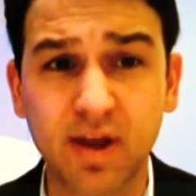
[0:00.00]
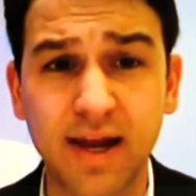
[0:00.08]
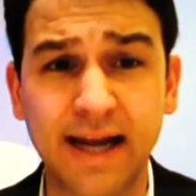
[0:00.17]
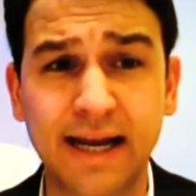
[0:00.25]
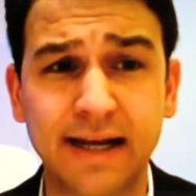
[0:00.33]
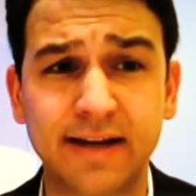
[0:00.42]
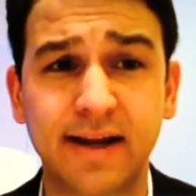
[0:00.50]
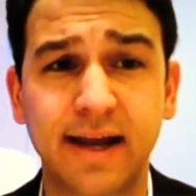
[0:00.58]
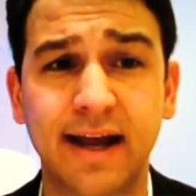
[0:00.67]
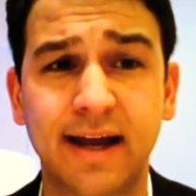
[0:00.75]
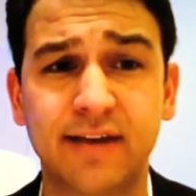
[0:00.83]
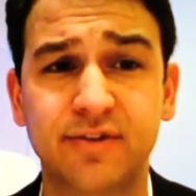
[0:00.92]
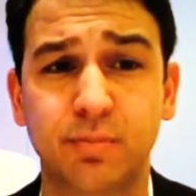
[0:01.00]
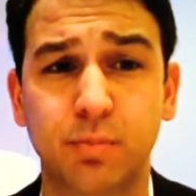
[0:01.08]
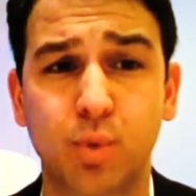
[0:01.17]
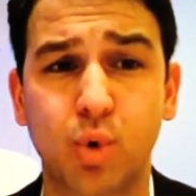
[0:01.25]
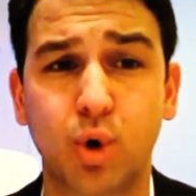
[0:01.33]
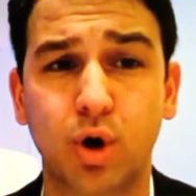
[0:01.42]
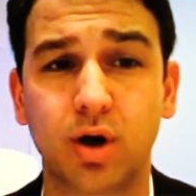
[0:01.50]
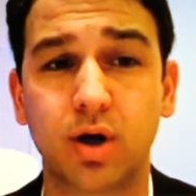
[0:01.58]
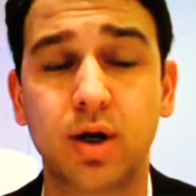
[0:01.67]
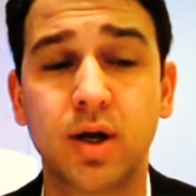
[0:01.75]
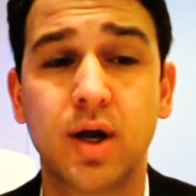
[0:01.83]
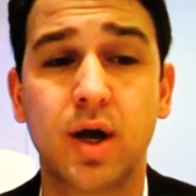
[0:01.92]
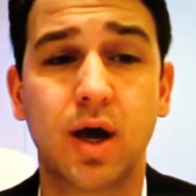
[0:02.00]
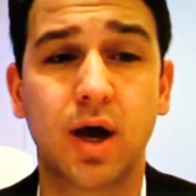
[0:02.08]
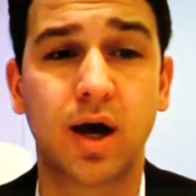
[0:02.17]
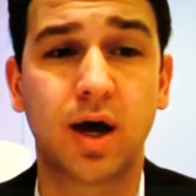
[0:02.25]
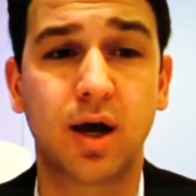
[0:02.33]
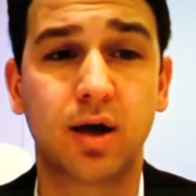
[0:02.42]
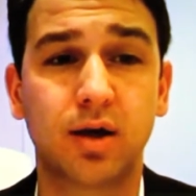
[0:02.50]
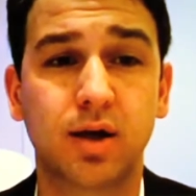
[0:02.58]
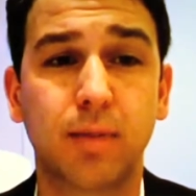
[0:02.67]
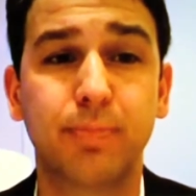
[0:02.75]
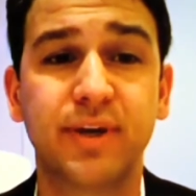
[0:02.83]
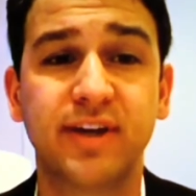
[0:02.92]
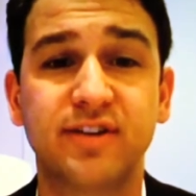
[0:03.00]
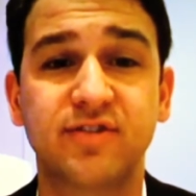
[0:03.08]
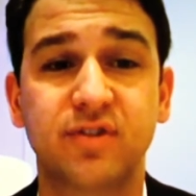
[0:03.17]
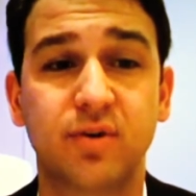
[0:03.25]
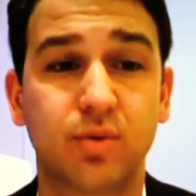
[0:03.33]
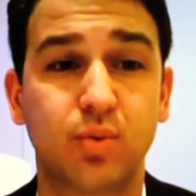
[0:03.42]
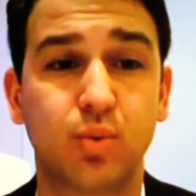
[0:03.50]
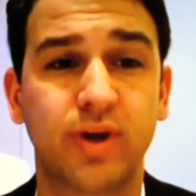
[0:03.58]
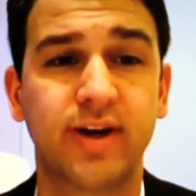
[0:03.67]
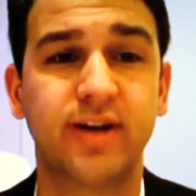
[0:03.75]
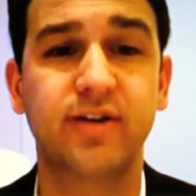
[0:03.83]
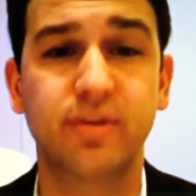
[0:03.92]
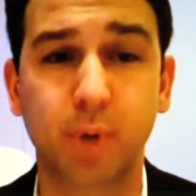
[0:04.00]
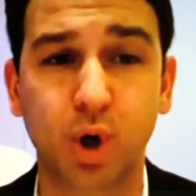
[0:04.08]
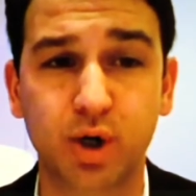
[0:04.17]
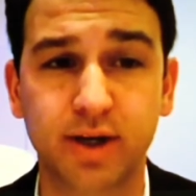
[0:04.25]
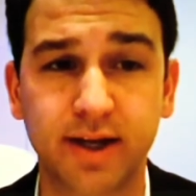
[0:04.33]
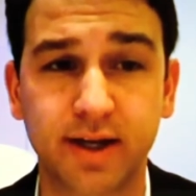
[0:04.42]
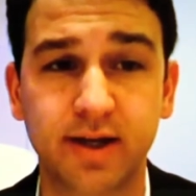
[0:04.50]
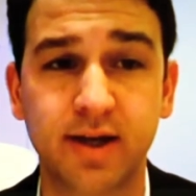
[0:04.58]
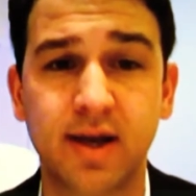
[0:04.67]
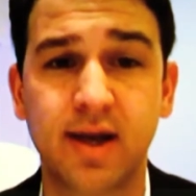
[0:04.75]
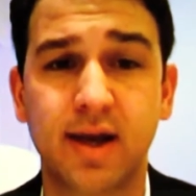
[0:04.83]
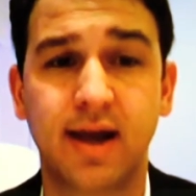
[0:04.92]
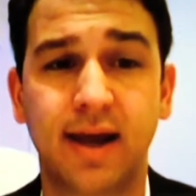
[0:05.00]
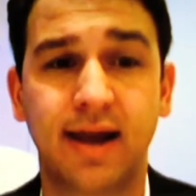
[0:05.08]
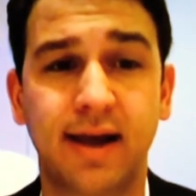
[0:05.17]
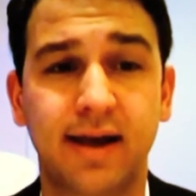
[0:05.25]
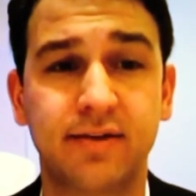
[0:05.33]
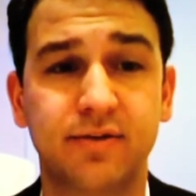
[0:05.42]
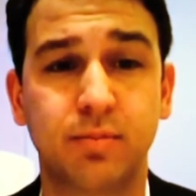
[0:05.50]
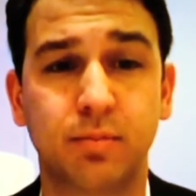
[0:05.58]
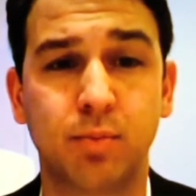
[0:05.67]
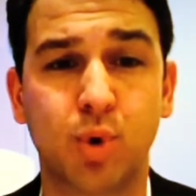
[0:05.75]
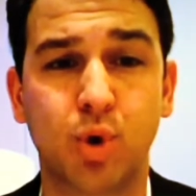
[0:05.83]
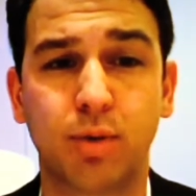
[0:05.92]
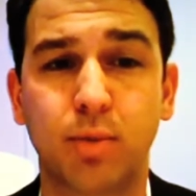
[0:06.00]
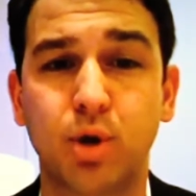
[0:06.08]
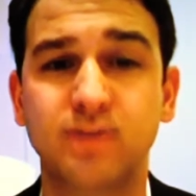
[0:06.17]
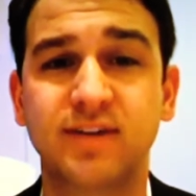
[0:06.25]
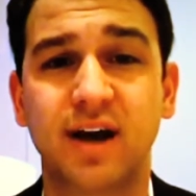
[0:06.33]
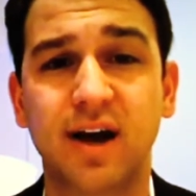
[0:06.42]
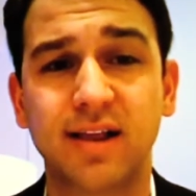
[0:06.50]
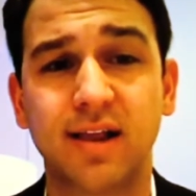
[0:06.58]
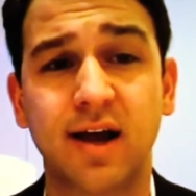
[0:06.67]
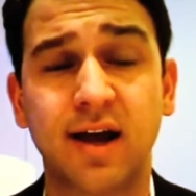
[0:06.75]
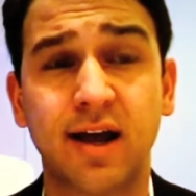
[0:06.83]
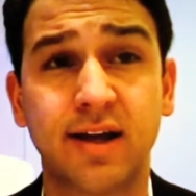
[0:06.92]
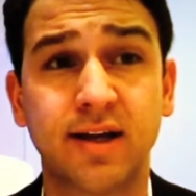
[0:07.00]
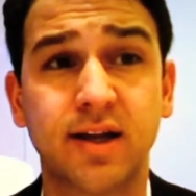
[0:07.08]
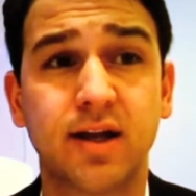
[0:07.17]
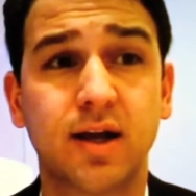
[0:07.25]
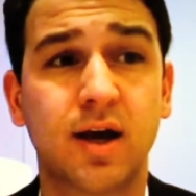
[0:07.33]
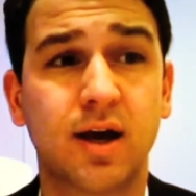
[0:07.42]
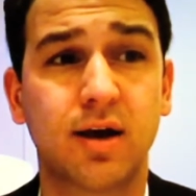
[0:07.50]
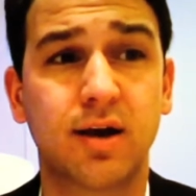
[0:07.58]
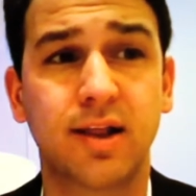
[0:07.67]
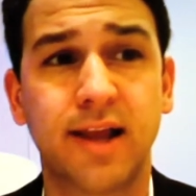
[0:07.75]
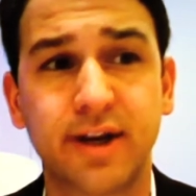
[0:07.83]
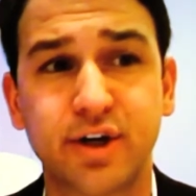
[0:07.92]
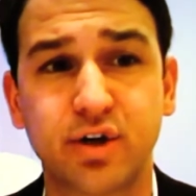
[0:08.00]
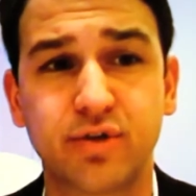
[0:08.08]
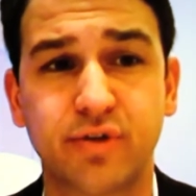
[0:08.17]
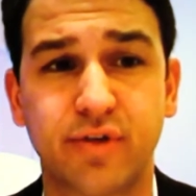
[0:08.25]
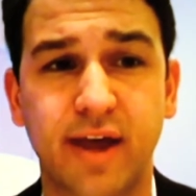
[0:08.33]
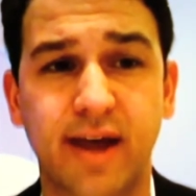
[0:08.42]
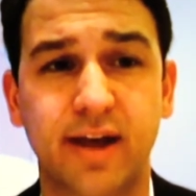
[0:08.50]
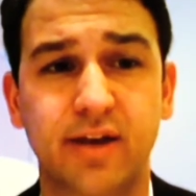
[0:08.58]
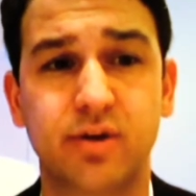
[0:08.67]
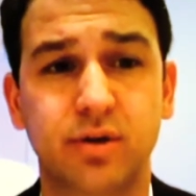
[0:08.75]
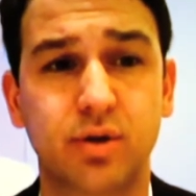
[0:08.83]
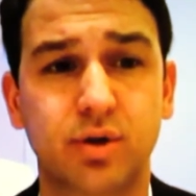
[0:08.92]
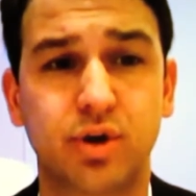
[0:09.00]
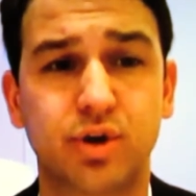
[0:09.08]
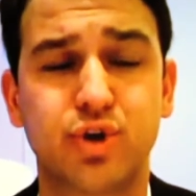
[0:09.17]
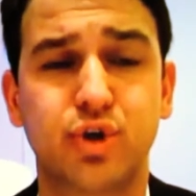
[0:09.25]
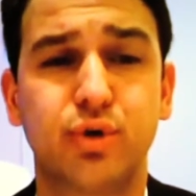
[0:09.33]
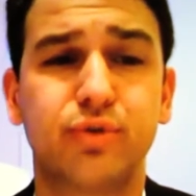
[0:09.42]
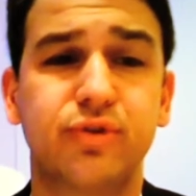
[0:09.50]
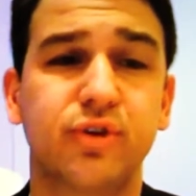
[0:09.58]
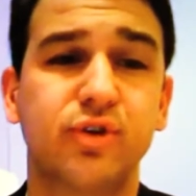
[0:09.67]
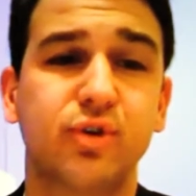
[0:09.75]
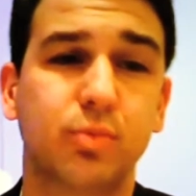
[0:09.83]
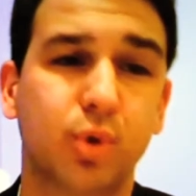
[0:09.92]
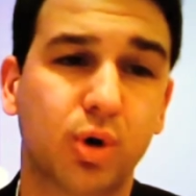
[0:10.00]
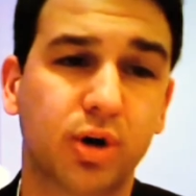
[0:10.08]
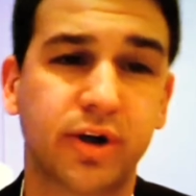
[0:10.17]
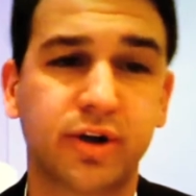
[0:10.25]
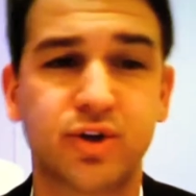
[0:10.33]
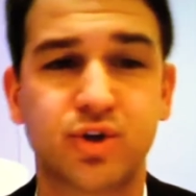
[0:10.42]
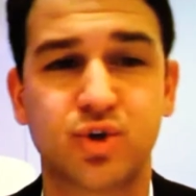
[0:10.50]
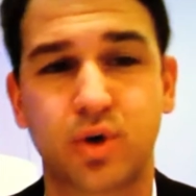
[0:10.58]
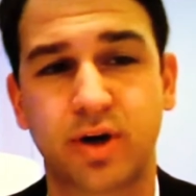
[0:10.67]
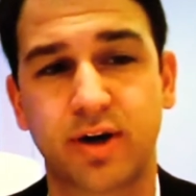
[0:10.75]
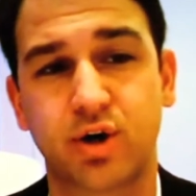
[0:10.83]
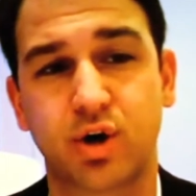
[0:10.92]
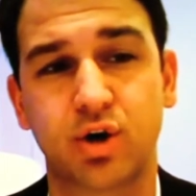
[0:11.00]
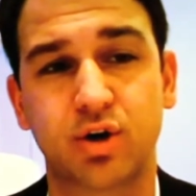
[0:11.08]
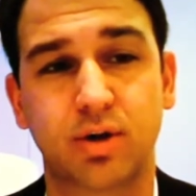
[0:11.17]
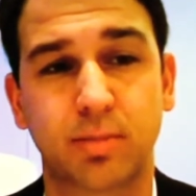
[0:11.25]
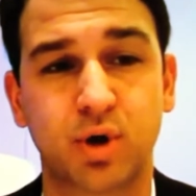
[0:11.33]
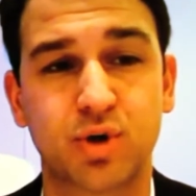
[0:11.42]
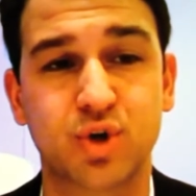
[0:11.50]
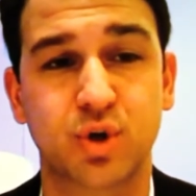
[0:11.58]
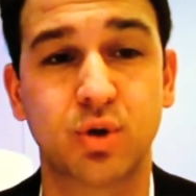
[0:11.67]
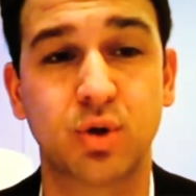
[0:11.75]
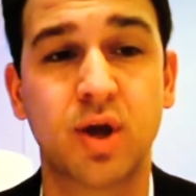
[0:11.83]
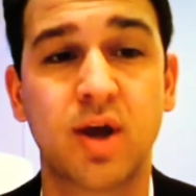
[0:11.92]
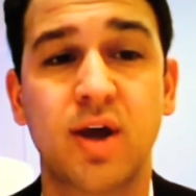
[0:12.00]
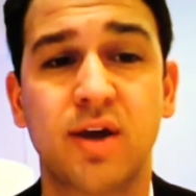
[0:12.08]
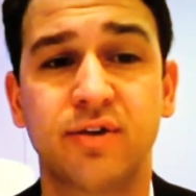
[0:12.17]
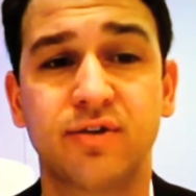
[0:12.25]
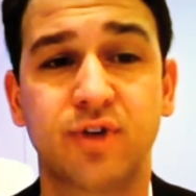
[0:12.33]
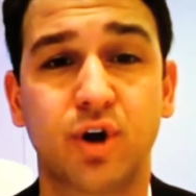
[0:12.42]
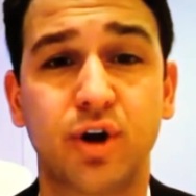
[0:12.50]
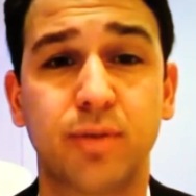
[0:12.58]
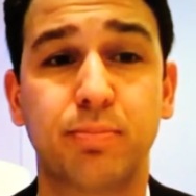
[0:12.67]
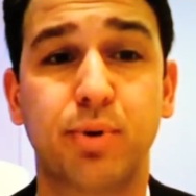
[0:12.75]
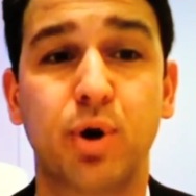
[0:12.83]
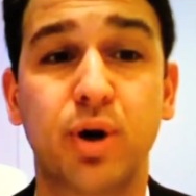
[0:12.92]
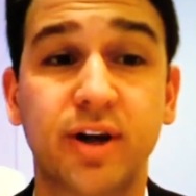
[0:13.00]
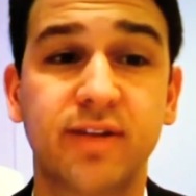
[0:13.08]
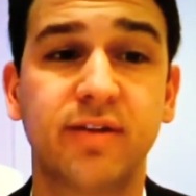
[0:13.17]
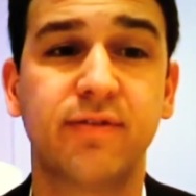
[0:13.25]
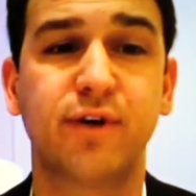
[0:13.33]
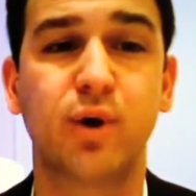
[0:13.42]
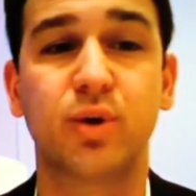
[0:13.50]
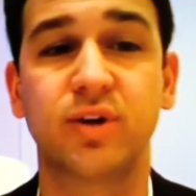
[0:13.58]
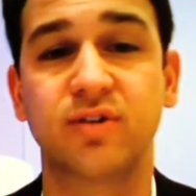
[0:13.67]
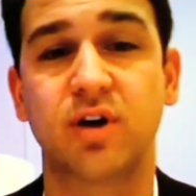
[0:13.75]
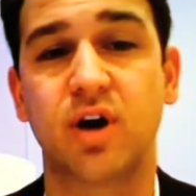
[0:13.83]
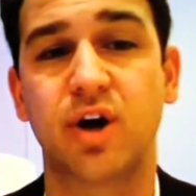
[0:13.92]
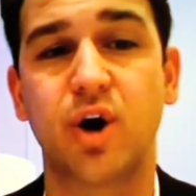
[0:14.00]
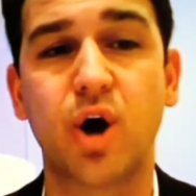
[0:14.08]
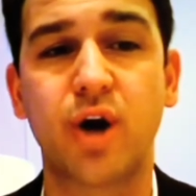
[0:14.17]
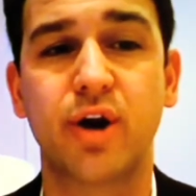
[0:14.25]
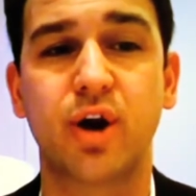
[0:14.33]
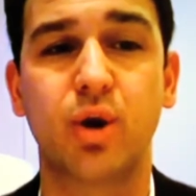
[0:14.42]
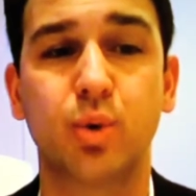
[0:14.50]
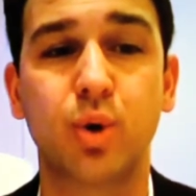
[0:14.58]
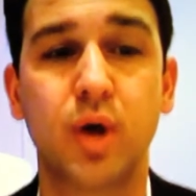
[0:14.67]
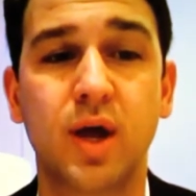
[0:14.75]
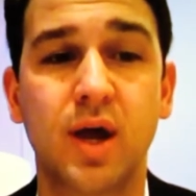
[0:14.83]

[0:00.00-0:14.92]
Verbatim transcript: And as more uh, companies went into the market, as more multi line uh, lenders that could choose to do mortgage, credit card, commercial started putting the focus on auto,